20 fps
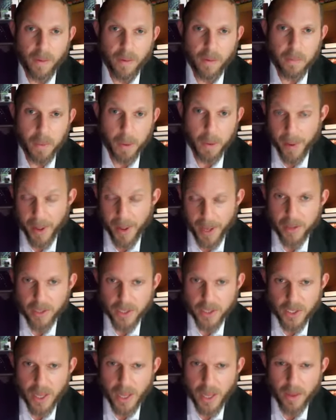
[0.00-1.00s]
But by
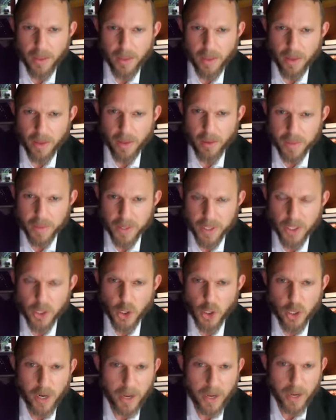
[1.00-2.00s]
understanding that the
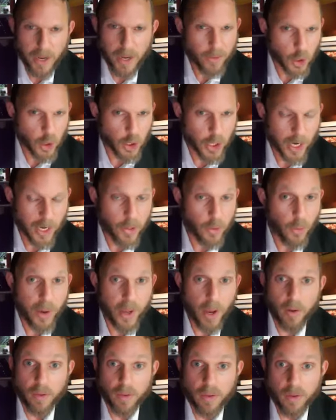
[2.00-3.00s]
position and the trajectory
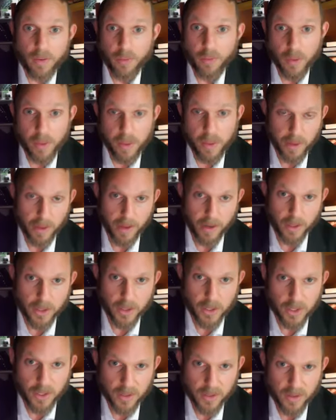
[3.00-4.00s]
are different things,